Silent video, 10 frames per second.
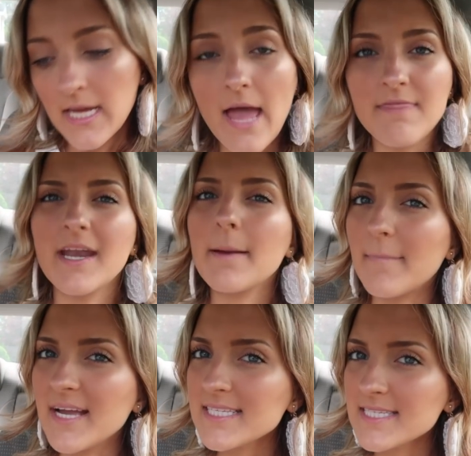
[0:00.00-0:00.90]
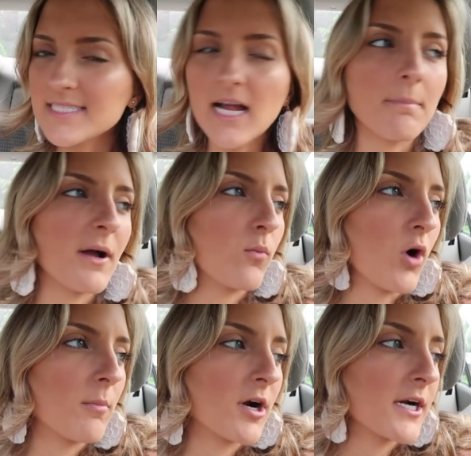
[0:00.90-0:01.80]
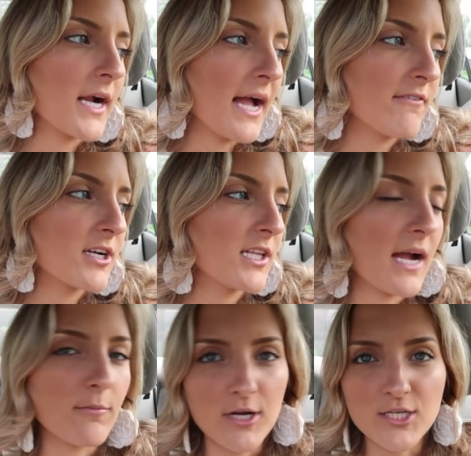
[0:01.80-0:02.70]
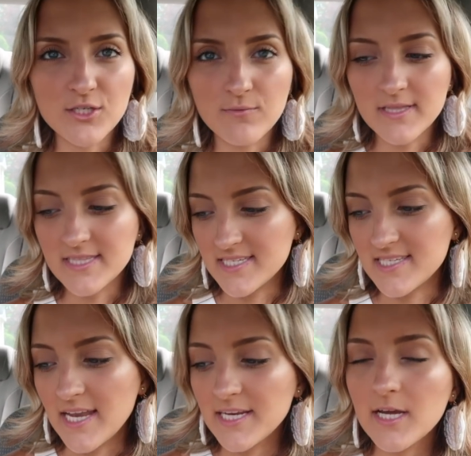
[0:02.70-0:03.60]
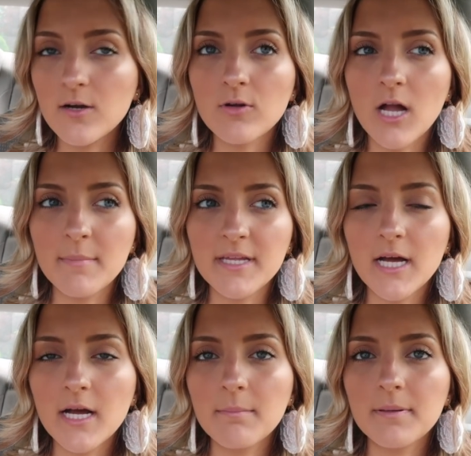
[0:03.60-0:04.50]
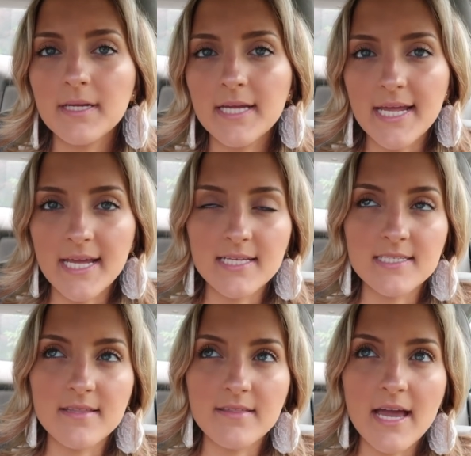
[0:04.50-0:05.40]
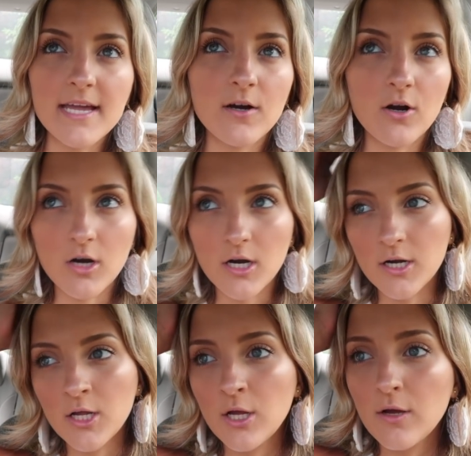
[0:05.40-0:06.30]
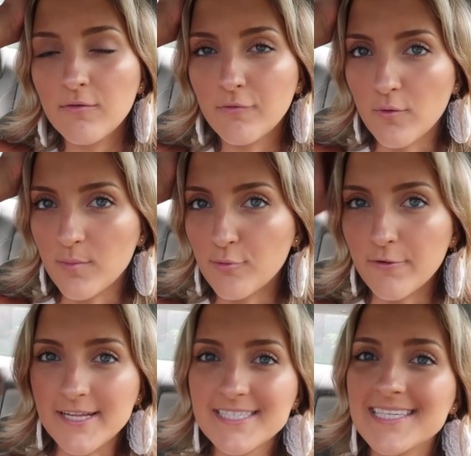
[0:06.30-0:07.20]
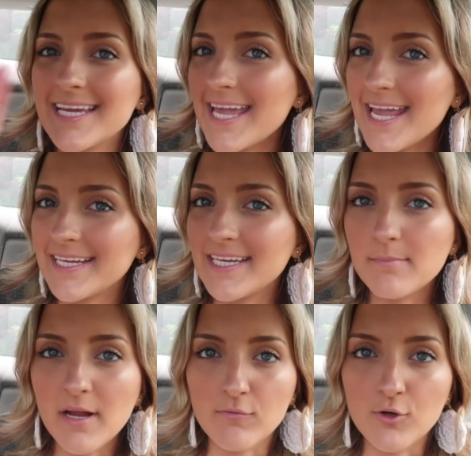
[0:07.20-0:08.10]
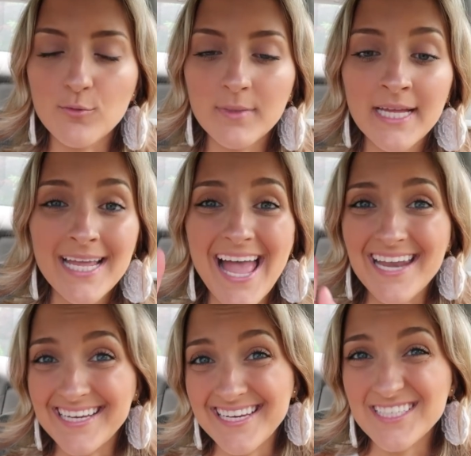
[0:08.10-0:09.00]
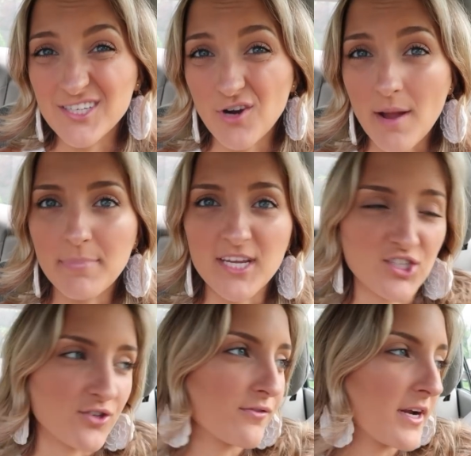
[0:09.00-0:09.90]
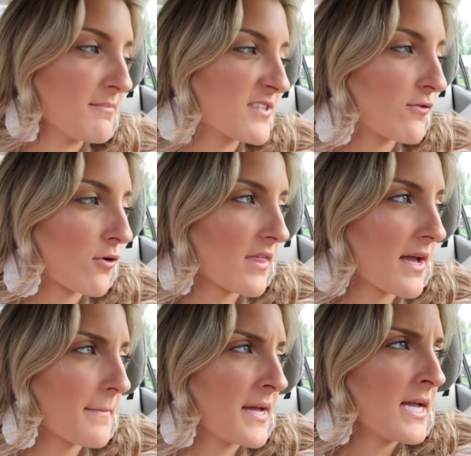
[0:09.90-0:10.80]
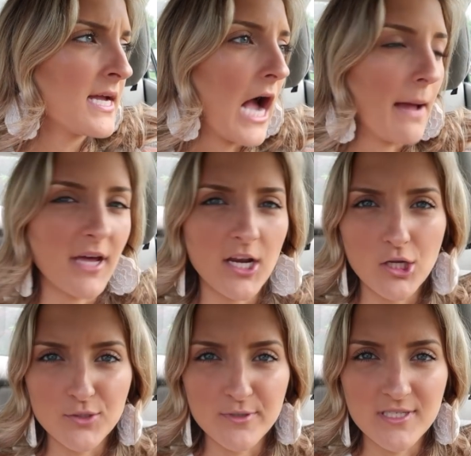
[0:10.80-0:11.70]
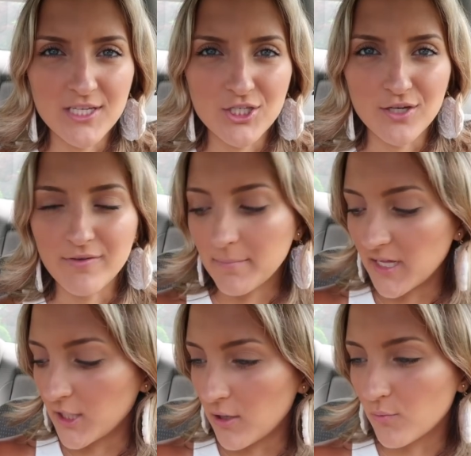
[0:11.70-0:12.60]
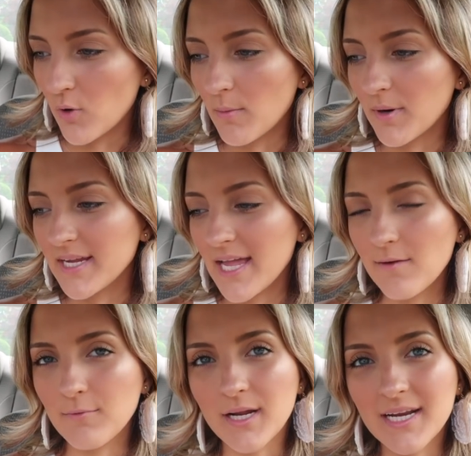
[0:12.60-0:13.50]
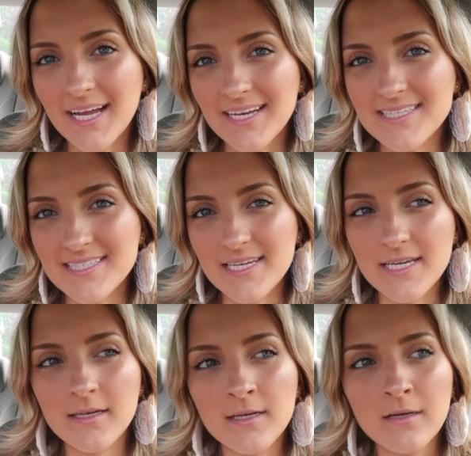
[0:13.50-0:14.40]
And then I might stop at Walmart. I have a collaboration with Desenio coming up, and they are for the prints like hanging in my room, and I need to grab picture frames for them. I'm not 100% sure if I'm gonna go to Walmart yet. We're gonna kind of see